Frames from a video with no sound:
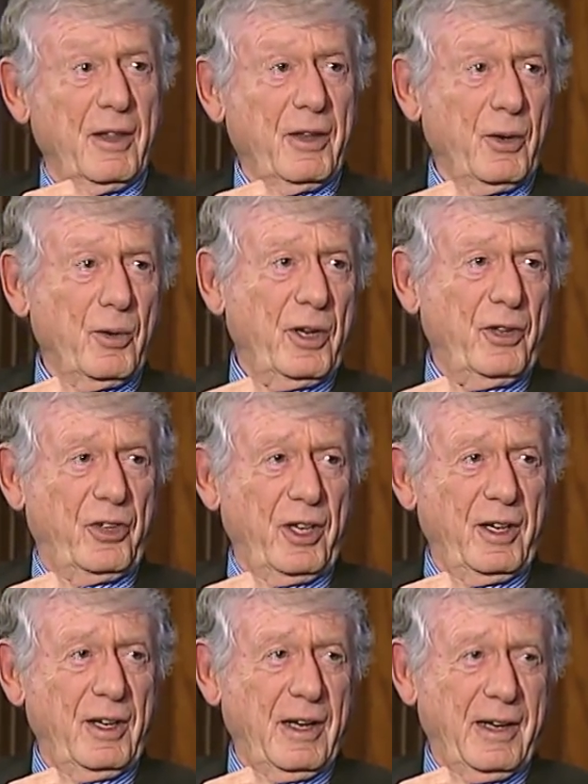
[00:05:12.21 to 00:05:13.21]
The only
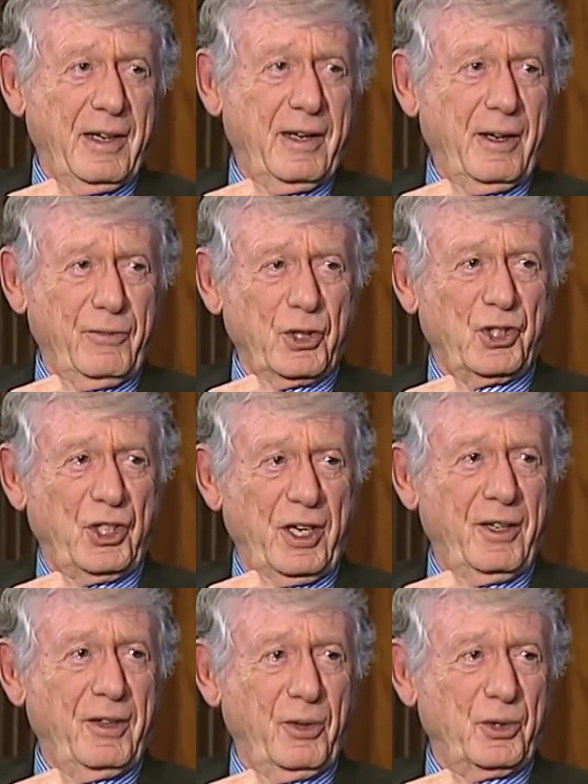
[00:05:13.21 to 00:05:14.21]
thing I never
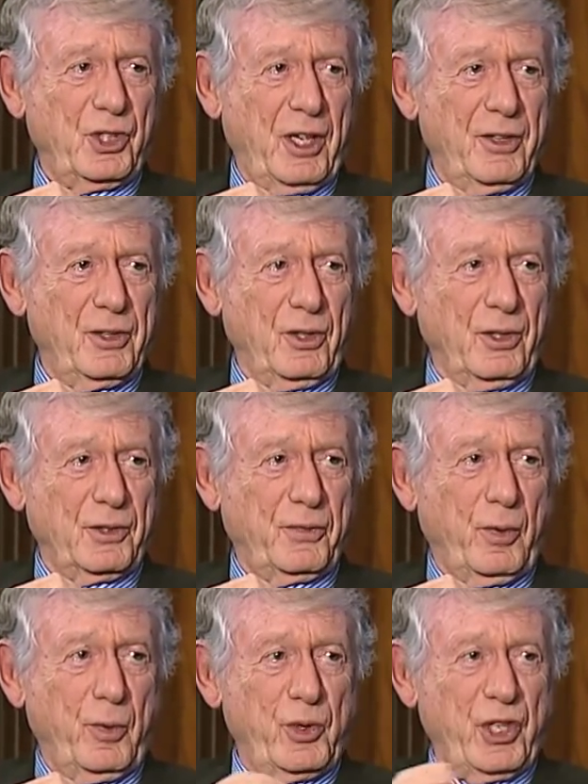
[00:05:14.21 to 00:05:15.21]
see in those schedules
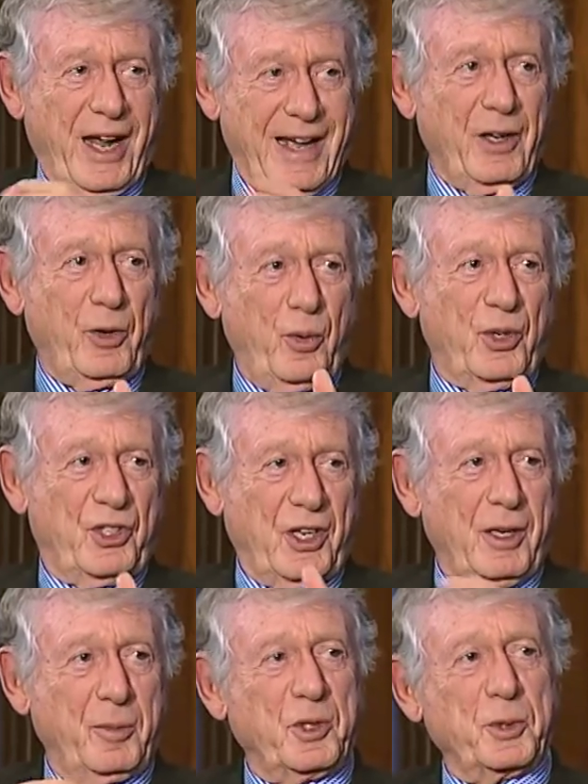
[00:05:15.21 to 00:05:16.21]
for which adequate
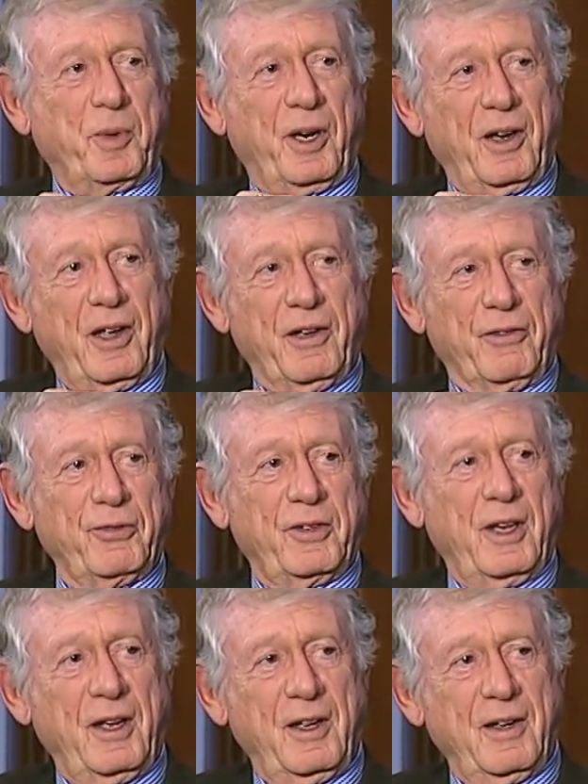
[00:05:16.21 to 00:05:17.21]
time has been
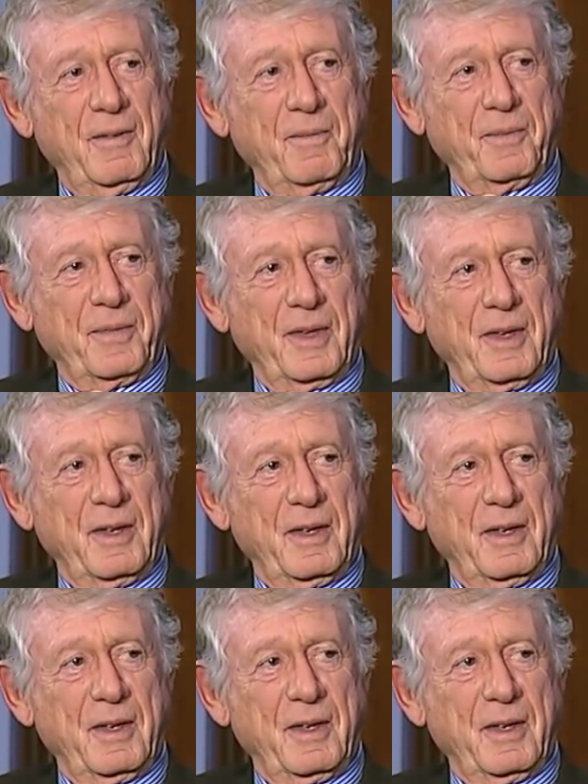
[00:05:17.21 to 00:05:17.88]
left sleep